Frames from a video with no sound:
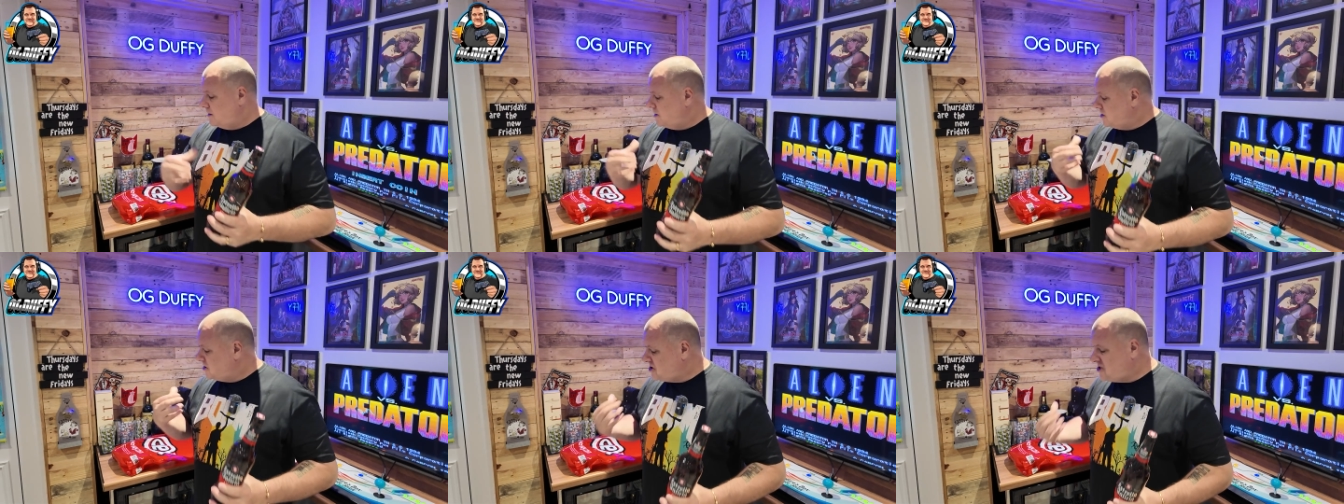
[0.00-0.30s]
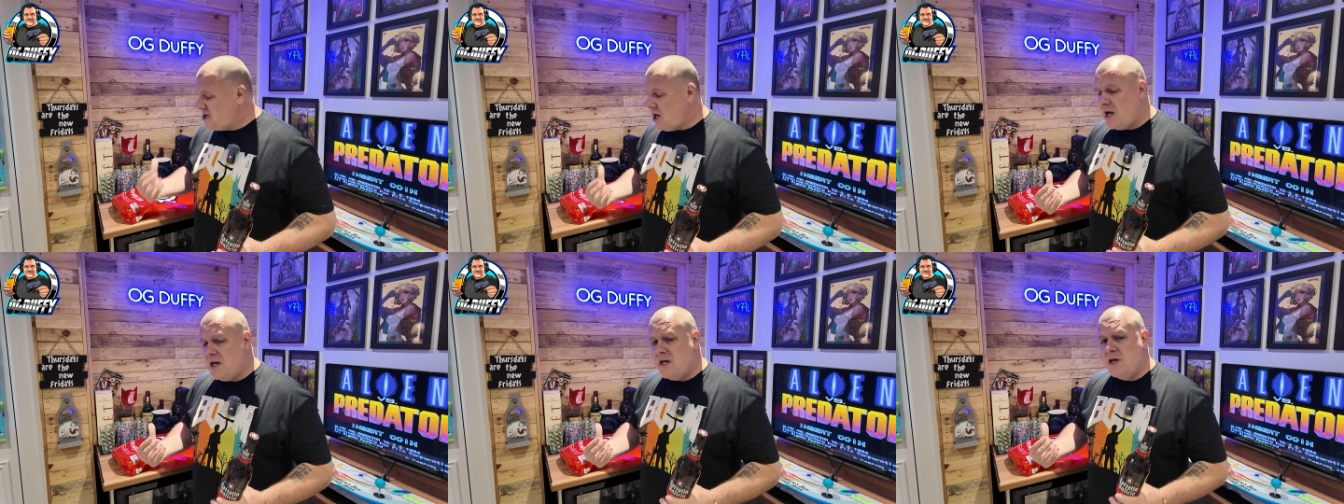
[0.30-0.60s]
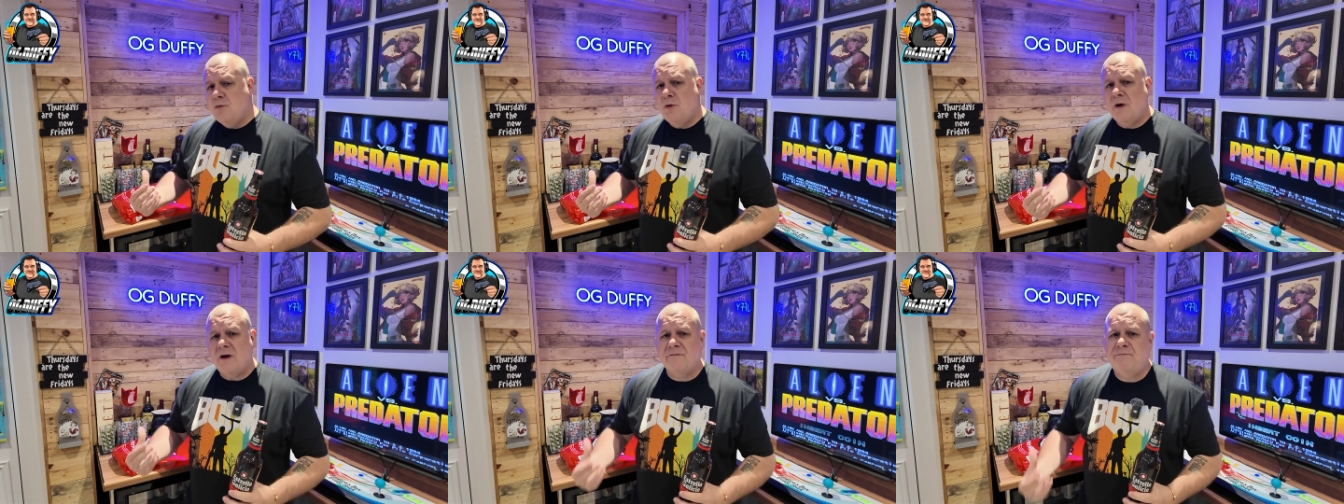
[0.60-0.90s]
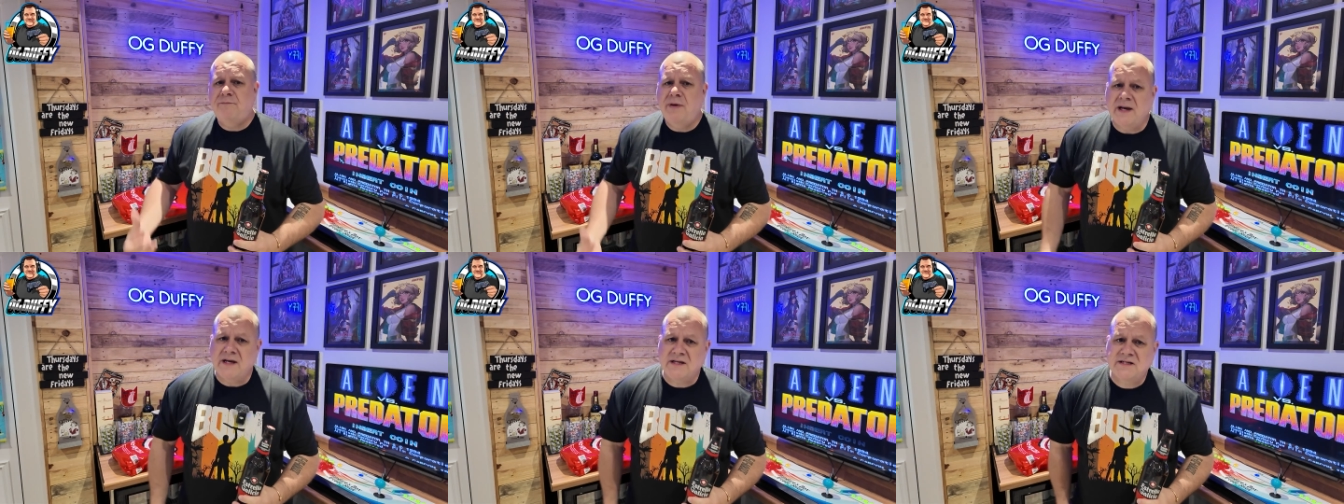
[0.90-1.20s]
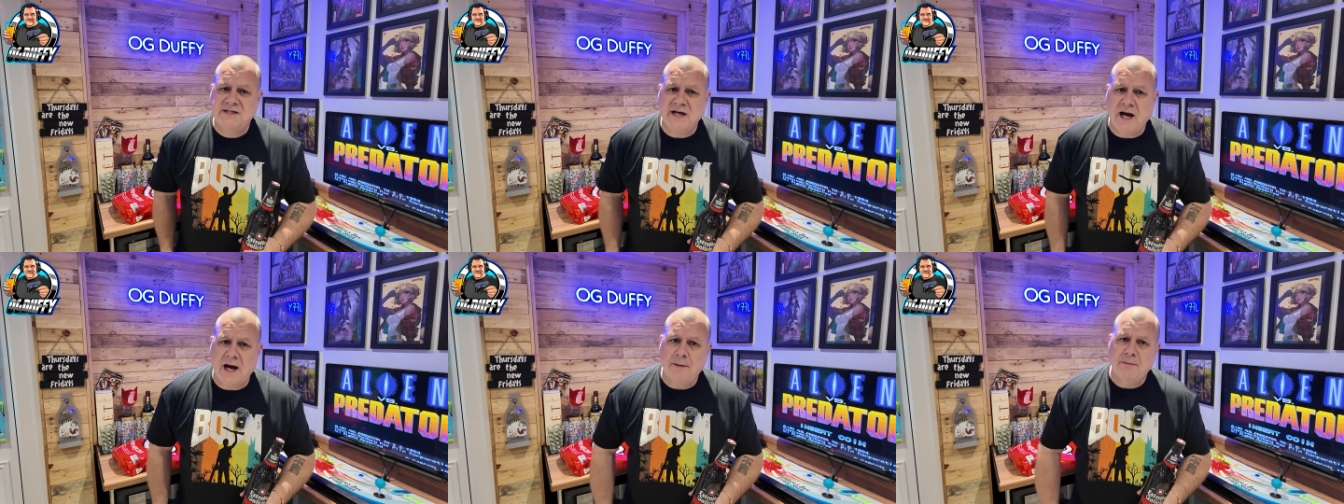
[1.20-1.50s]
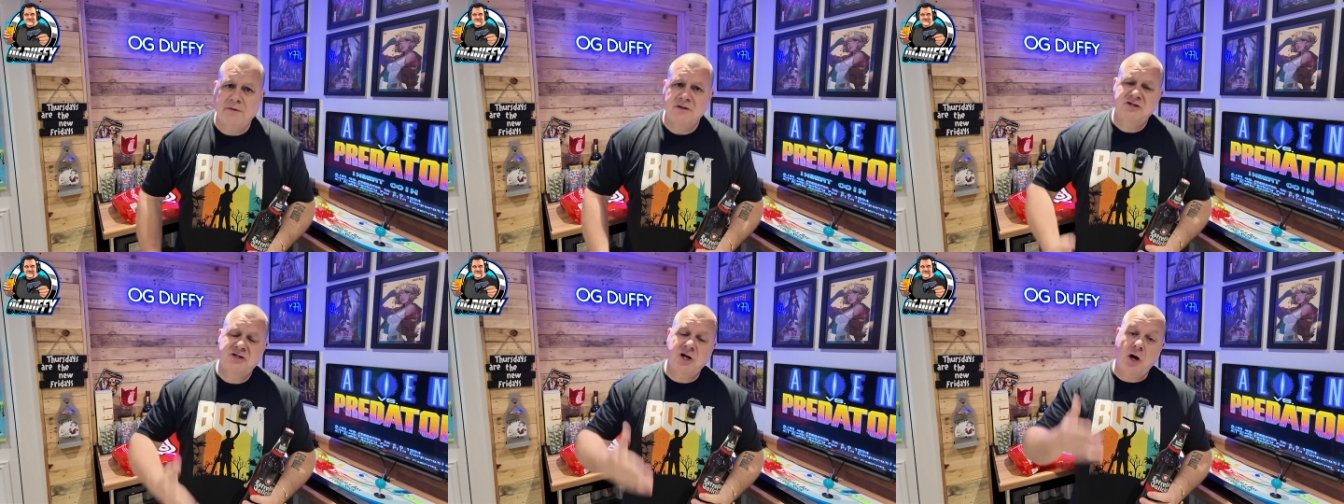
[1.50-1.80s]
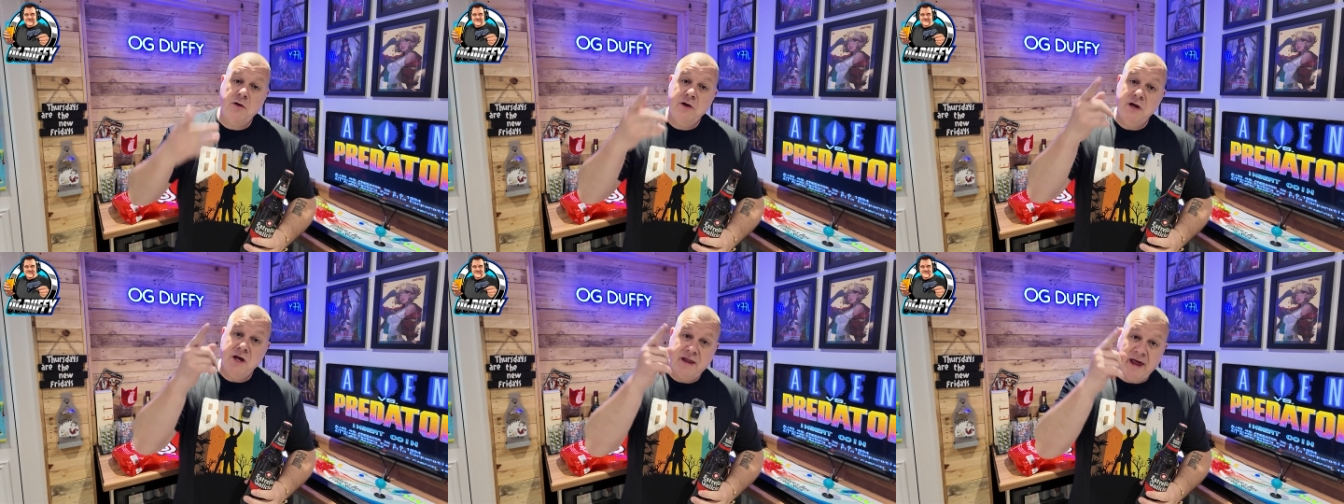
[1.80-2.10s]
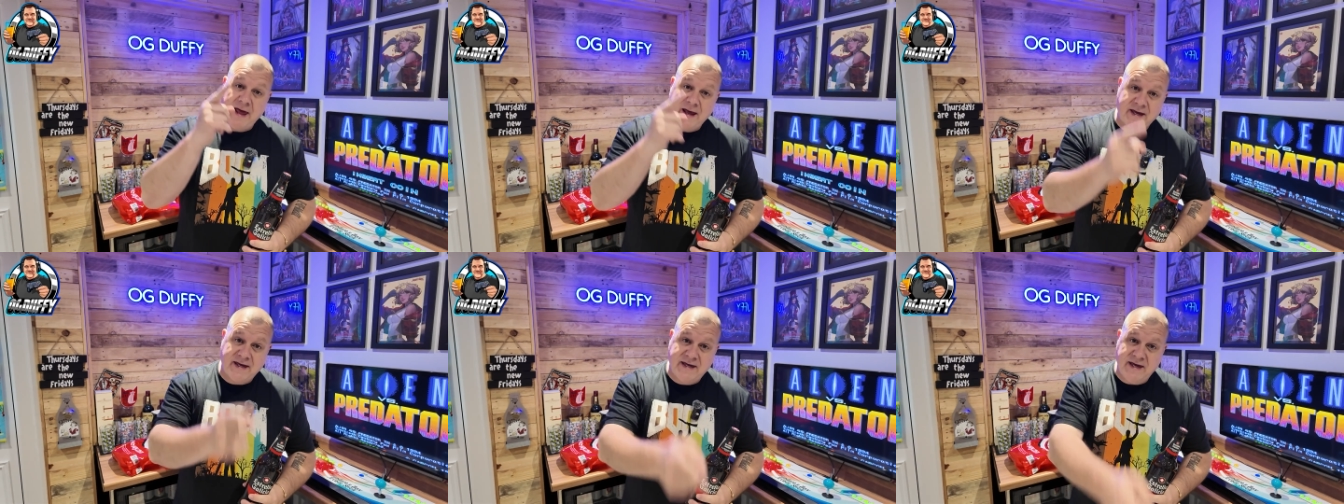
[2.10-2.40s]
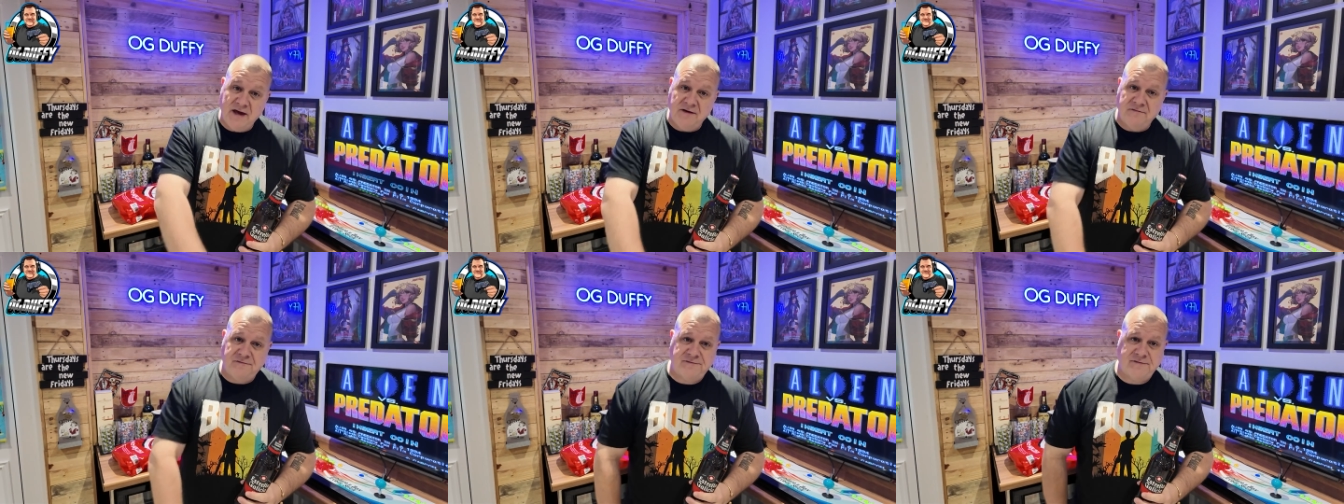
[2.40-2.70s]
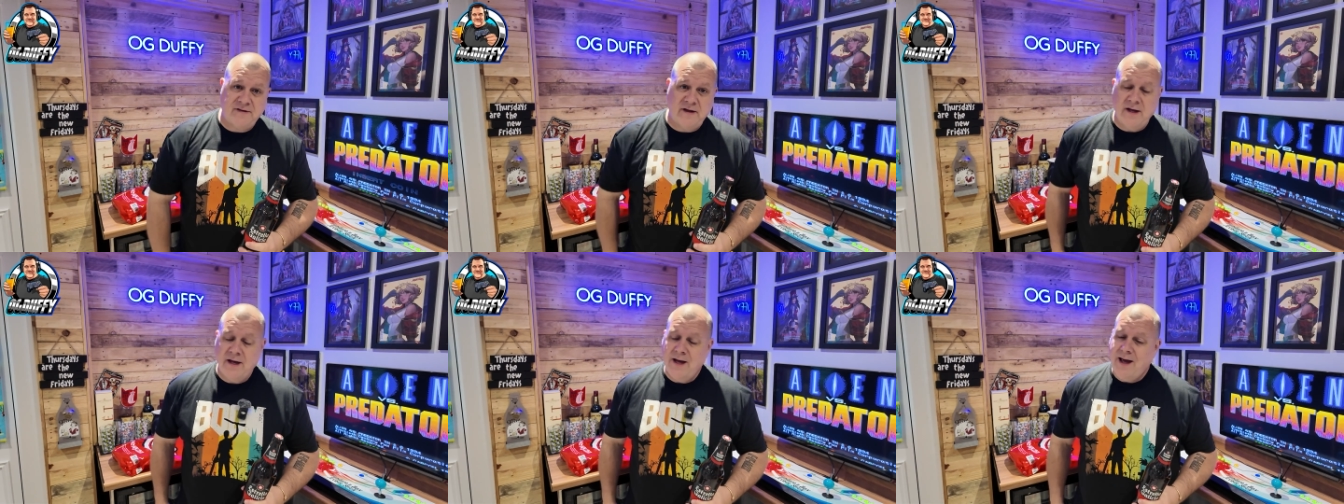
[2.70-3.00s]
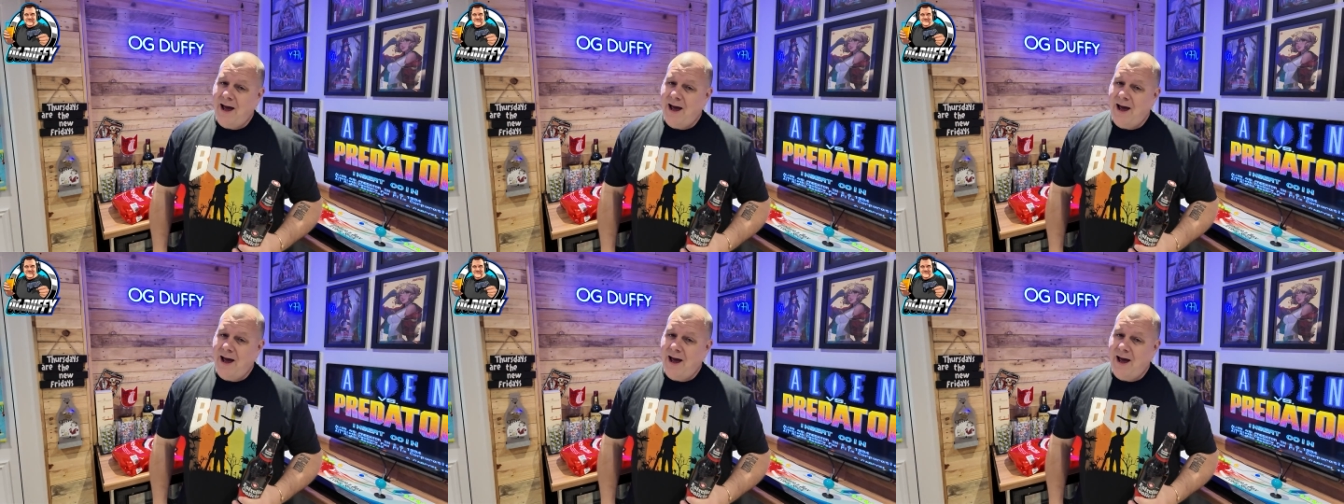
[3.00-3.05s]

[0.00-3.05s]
showing you what I've picked up, showing you that gift,